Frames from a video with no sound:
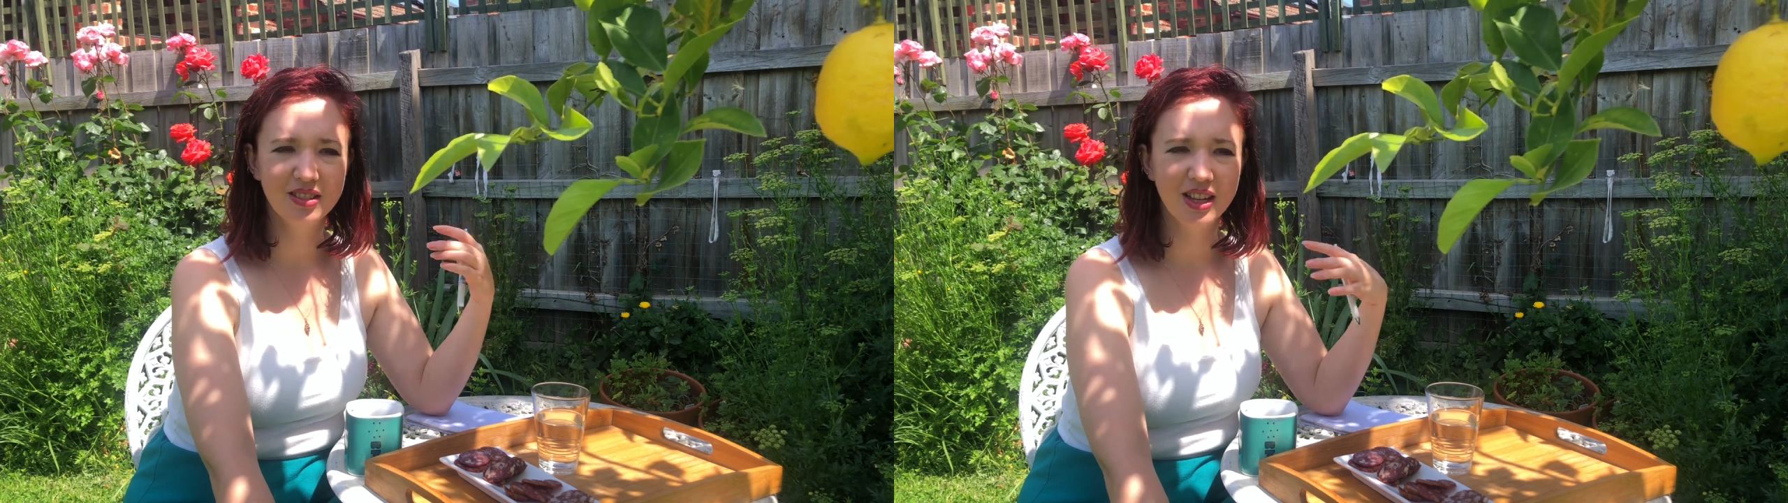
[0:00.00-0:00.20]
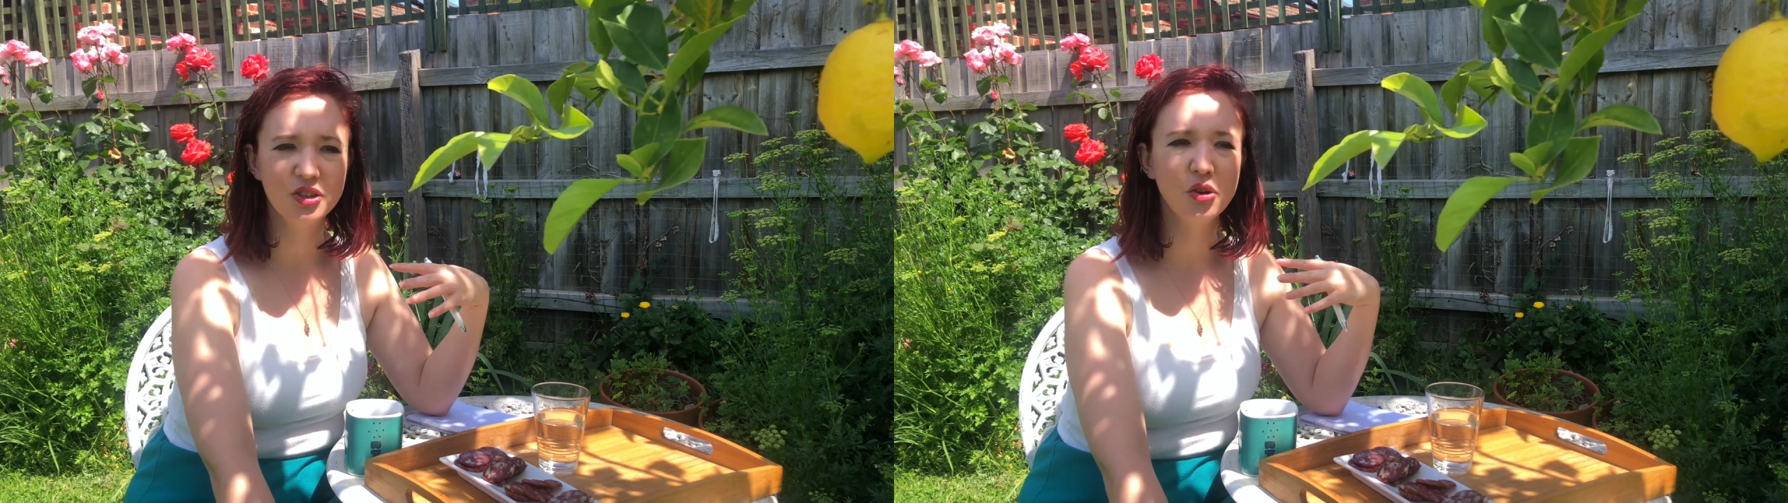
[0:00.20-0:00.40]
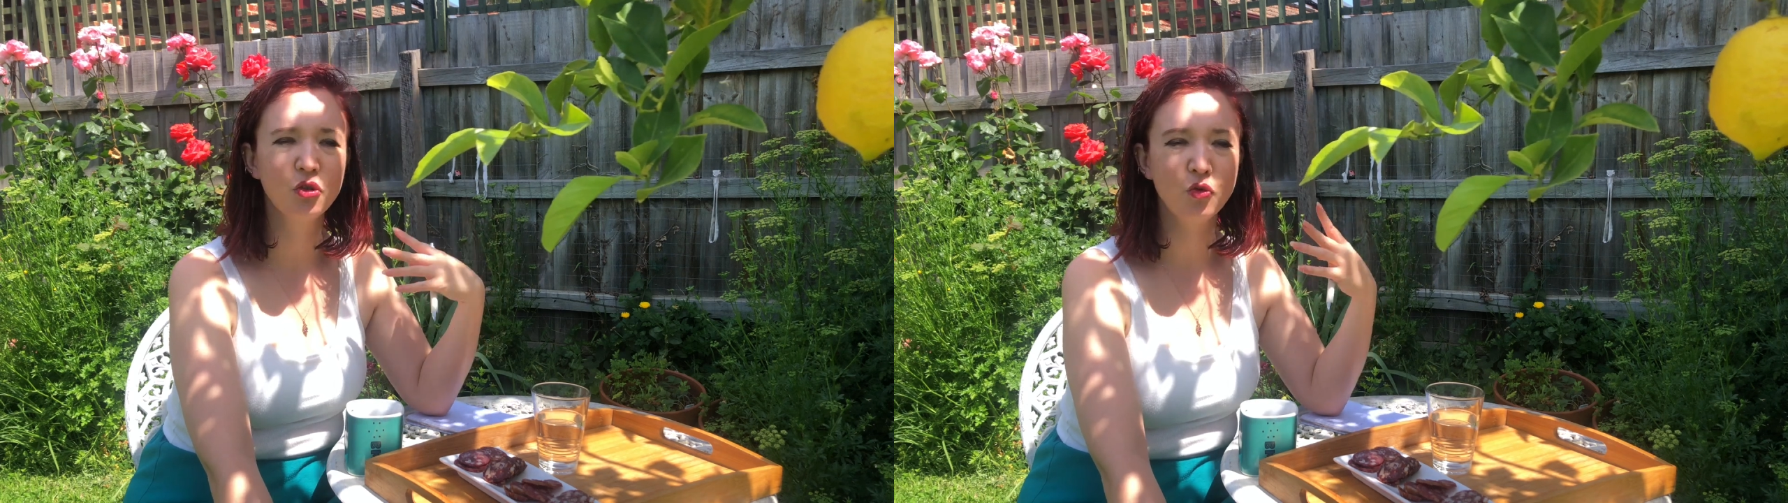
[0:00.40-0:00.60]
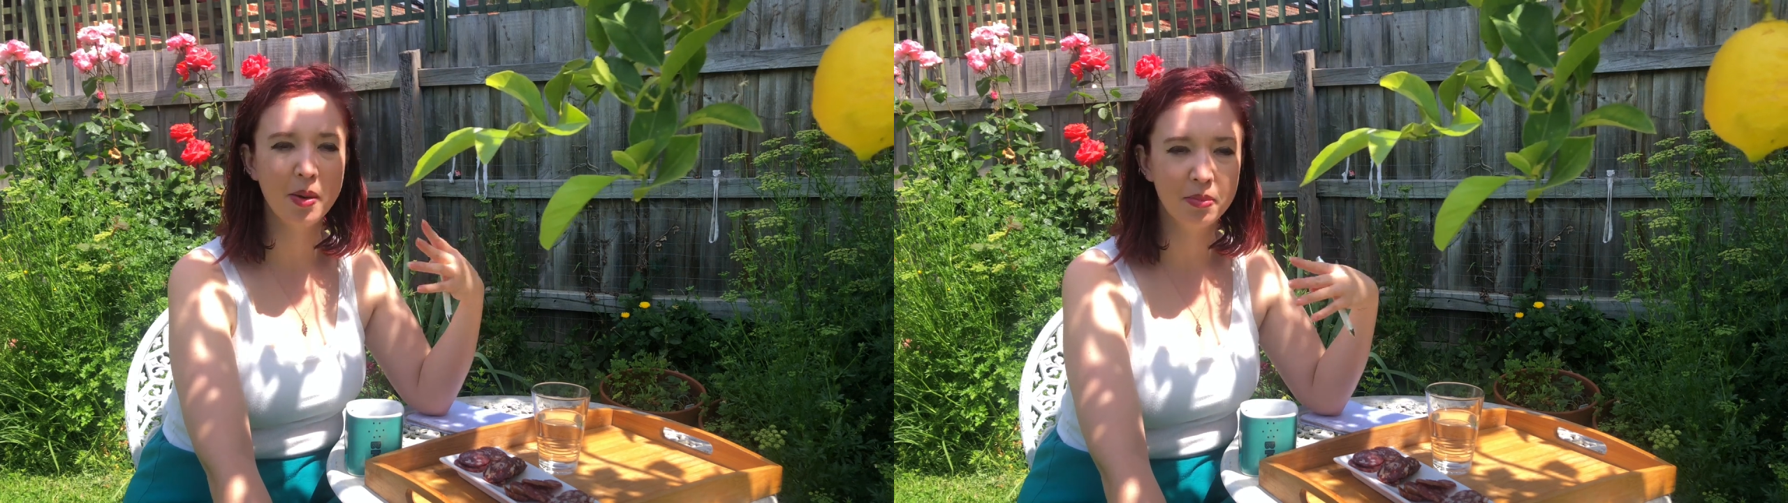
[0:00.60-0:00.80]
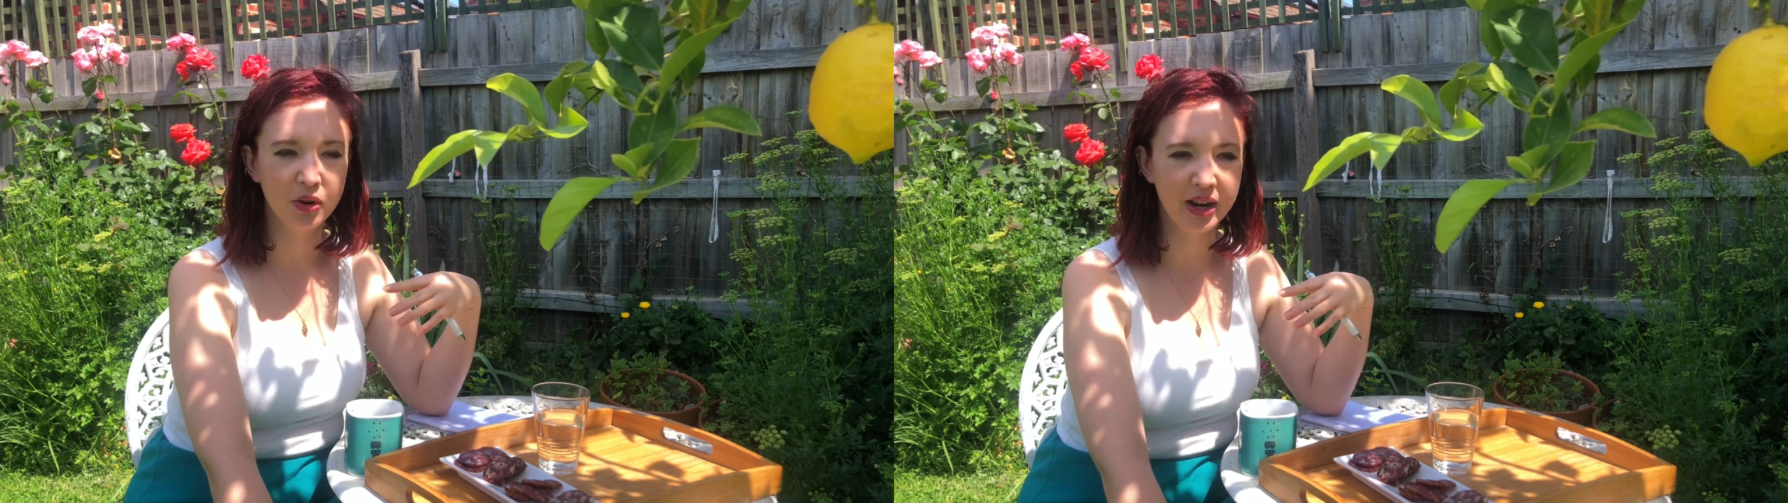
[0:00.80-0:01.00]
I don't
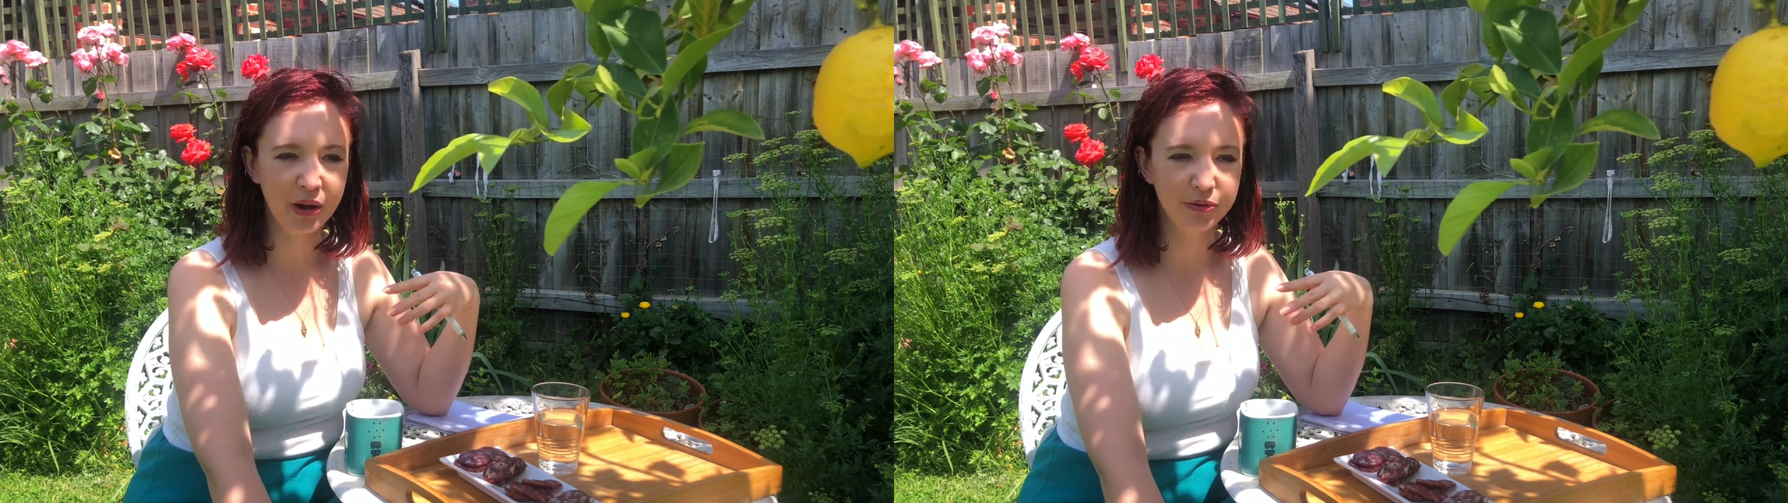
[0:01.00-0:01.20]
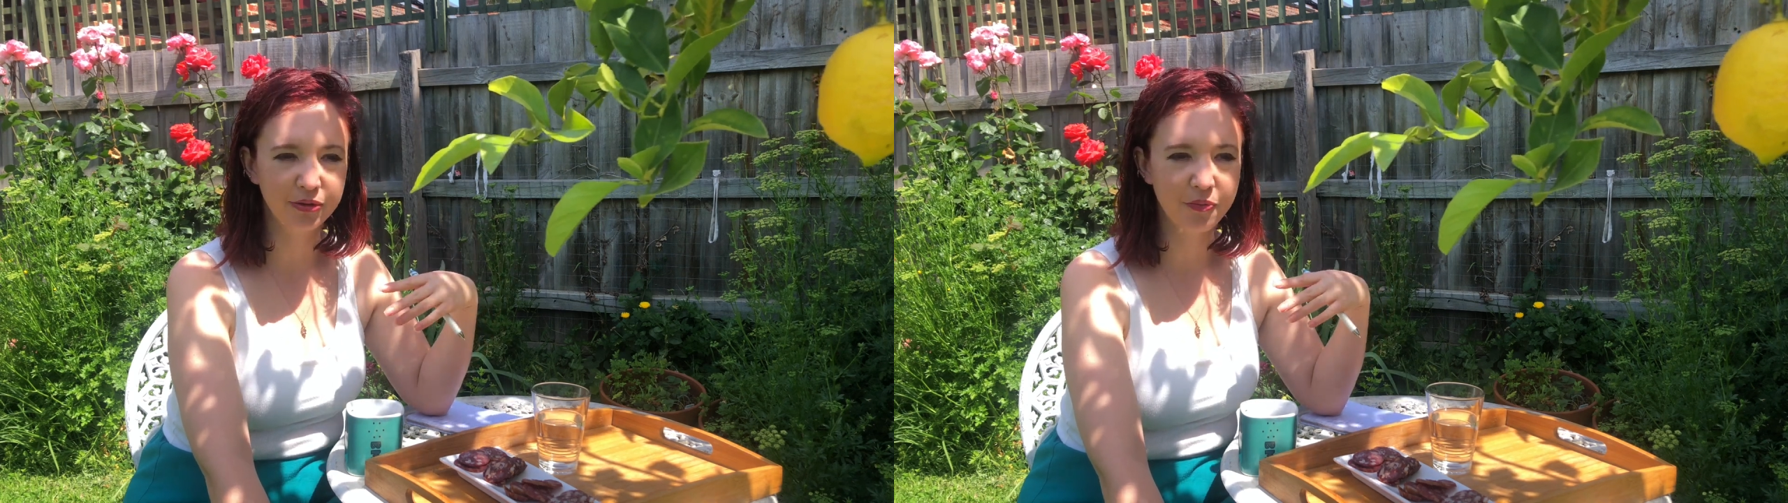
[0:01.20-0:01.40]
remember enough